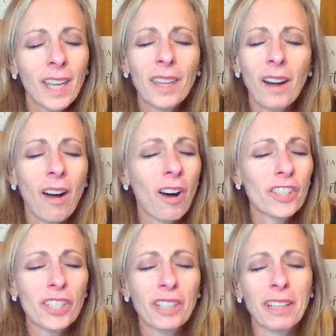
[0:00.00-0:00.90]
That
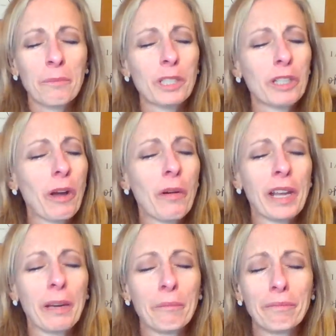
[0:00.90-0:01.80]
all should come to know
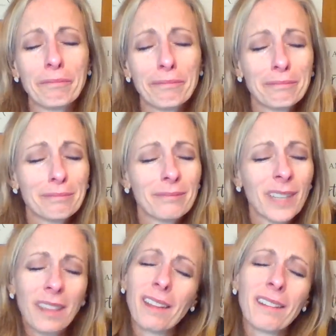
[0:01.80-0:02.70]
him,
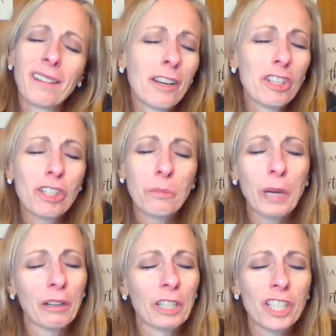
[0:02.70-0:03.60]
and that none should
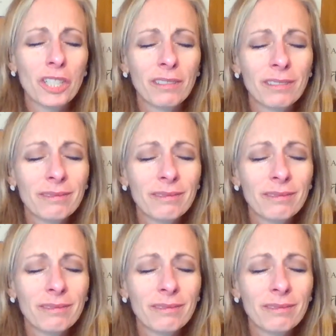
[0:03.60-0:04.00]
perish.